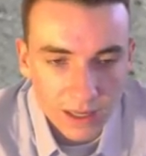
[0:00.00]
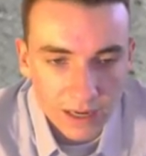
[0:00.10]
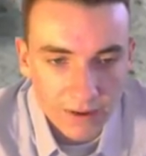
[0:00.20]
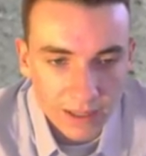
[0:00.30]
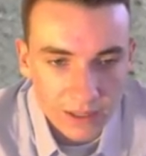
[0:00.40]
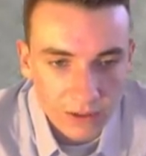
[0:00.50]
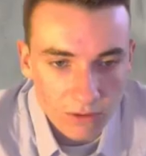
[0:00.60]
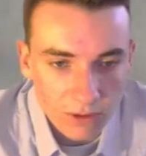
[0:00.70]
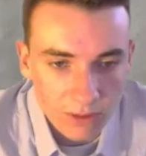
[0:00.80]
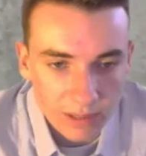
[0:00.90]
Now we got this
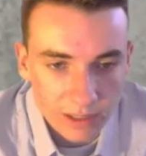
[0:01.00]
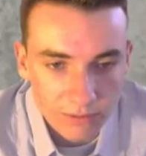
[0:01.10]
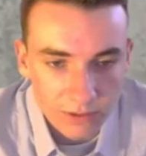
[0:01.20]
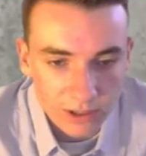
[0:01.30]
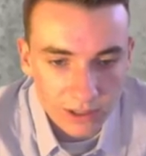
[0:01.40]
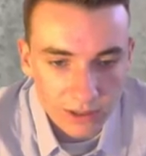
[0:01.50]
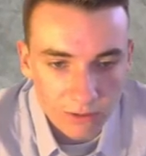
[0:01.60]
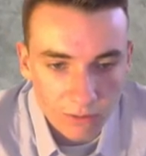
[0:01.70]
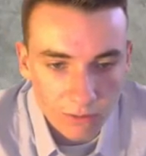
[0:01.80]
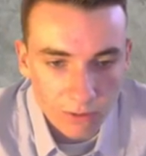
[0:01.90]
corner piece, which is going
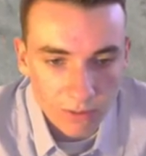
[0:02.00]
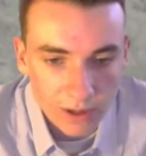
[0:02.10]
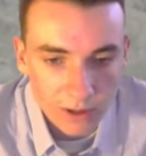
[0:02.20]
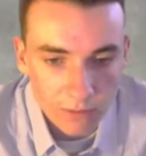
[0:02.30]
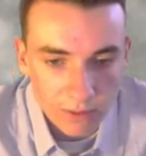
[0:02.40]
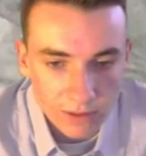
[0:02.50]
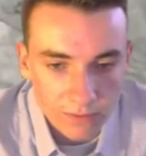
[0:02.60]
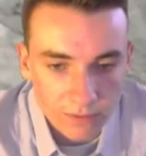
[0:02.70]
to require quite